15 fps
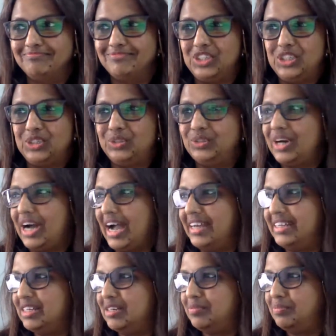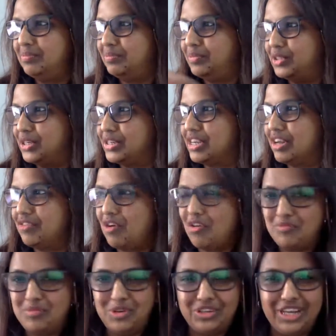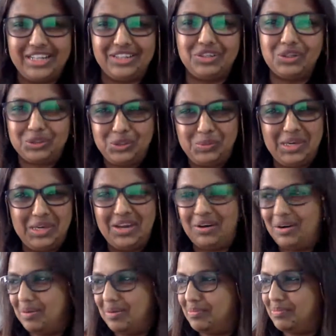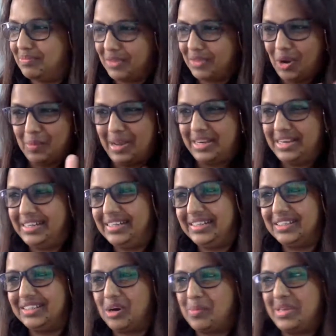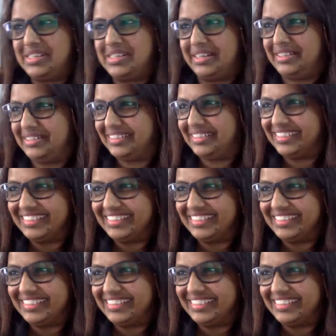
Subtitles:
So either put yourself off mute and talk to me, or comment in the comment section.